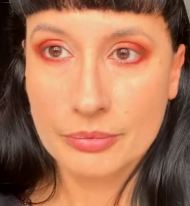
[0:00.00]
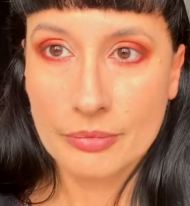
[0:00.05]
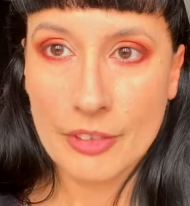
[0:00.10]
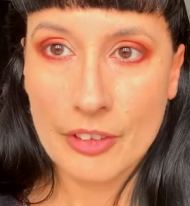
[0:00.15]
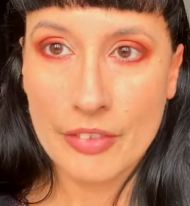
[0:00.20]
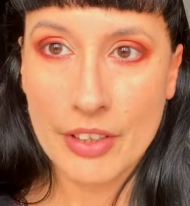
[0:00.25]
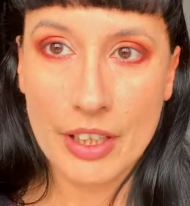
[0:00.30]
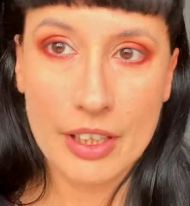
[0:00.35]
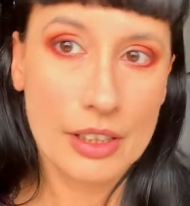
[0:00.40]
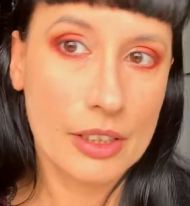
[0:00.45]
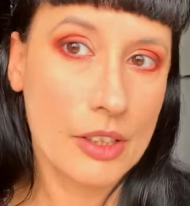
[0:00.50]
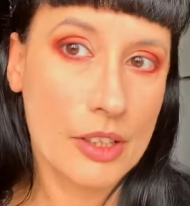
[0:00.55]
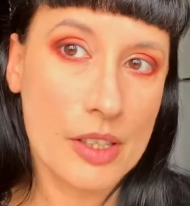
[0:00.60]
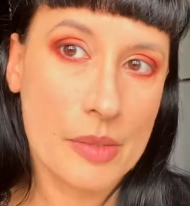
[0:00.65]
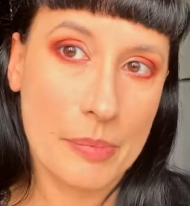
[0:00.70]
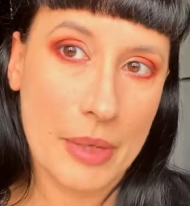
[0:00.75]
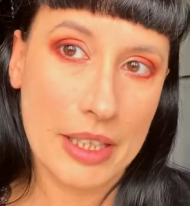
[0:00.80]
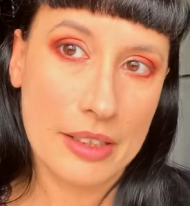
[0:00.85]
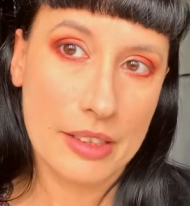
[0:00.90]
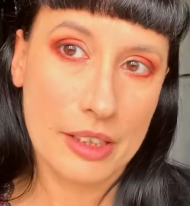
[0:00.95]
I think it looks
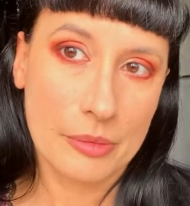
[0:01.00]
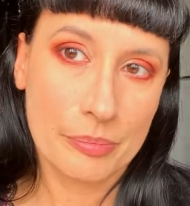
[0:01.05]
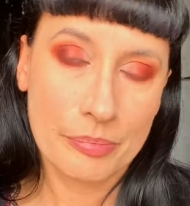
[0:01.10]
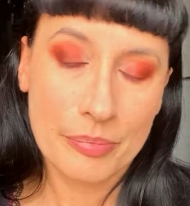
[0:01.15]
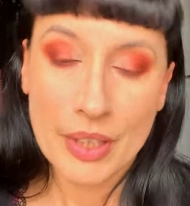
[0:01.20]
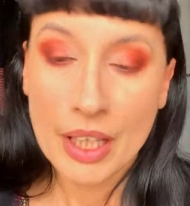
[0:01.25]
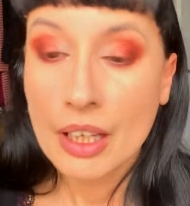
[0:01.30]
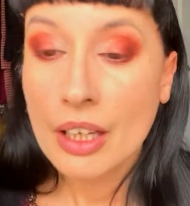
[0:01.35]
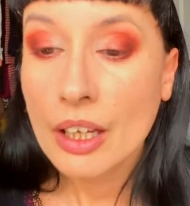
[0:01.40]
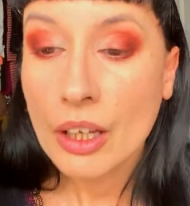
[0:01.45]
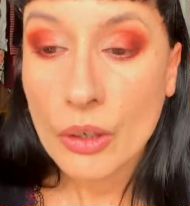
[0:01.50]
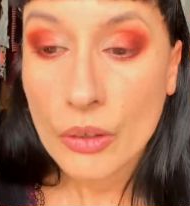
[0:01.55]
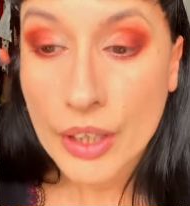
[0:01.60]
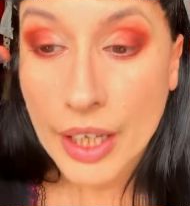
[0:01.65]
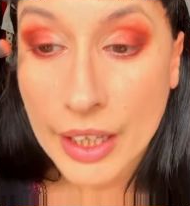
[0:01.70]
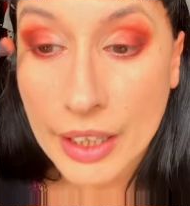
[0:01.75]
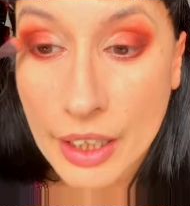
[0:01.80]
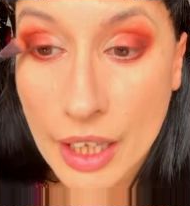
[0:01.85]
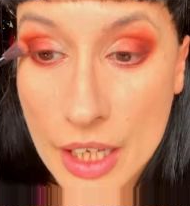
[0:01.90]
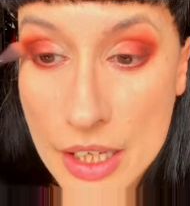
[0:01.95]
better.
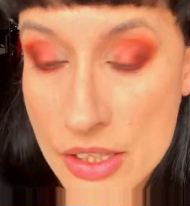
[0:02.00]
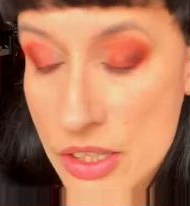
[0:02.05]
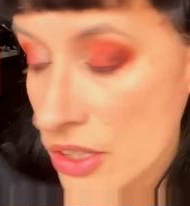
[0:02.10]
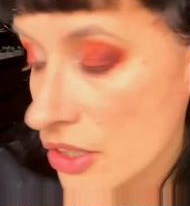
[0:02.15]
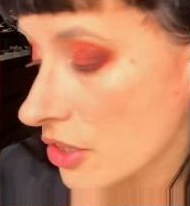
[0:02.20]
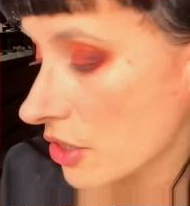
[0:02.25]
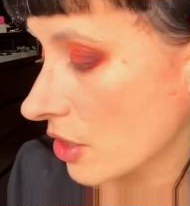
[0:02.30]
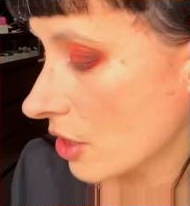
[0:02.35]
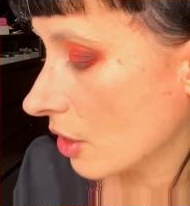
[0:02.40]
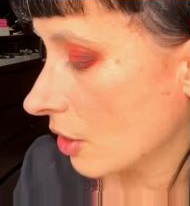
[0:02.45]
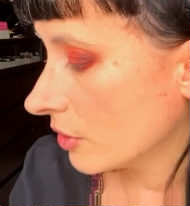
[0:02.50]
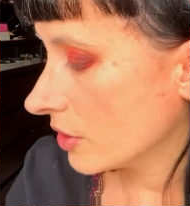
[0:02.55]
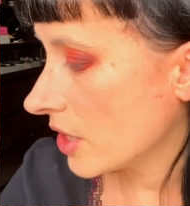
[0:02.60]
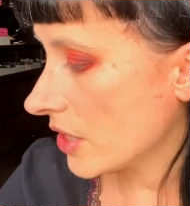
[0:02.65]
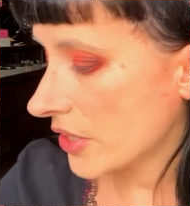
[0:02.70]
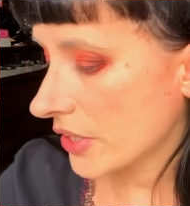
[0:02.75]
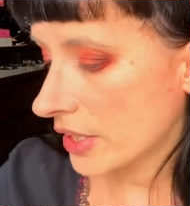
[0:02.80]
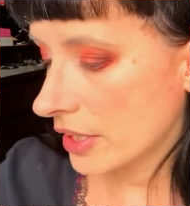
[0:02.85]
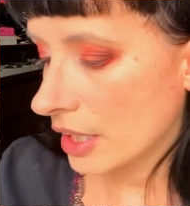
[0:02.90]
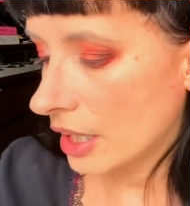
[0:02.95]
Okay guys, so
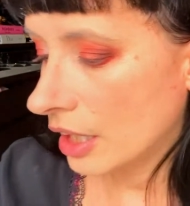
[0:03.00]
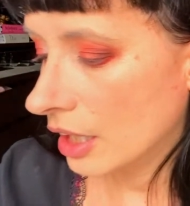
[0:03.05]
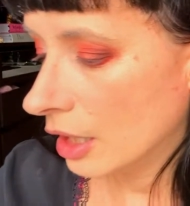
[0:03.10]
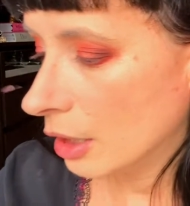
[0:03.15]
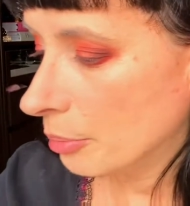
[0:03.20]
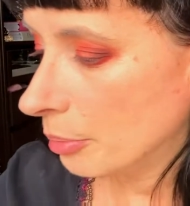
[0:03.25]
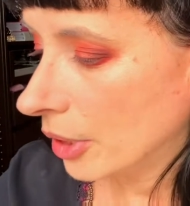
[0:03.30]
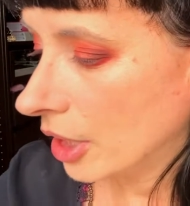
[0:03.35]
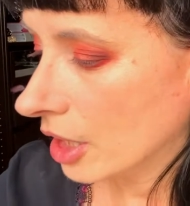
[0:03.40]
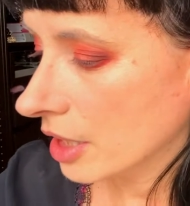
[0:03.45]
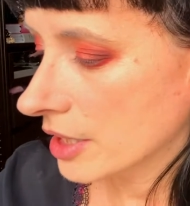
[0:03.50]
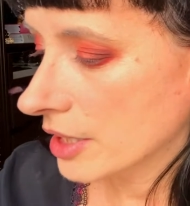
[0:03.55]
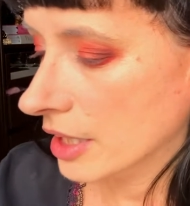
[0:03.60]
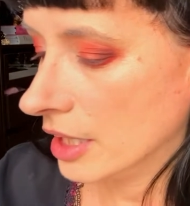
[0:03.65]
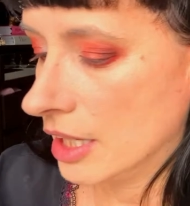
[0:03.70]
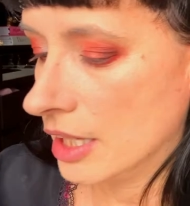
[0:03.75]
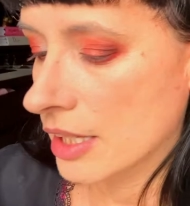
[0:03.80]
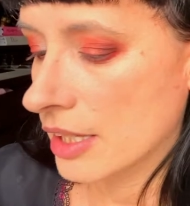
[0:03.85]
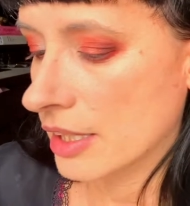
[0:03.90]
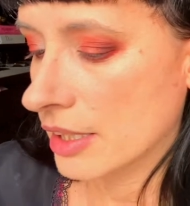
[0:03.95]
this part
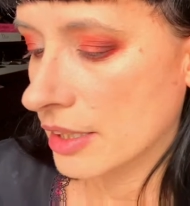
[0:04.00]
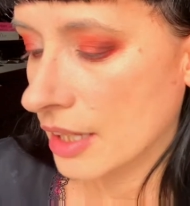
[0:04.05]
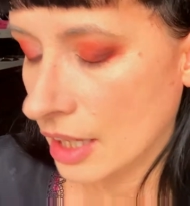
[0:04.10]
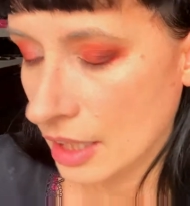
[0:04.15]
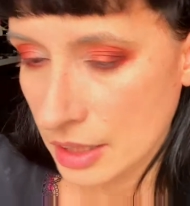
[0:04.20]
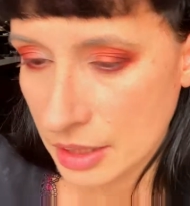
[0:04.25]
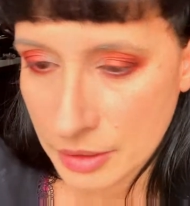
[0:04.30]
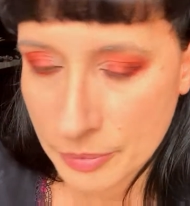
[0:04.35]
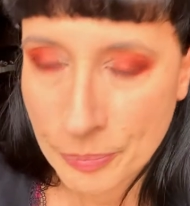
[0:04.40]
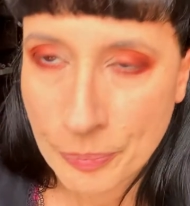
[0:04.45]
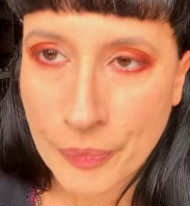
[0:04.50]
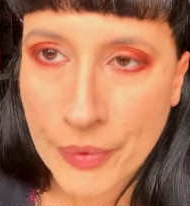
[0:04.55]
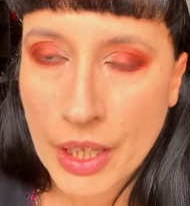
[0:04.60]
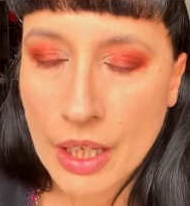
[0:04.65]
is done,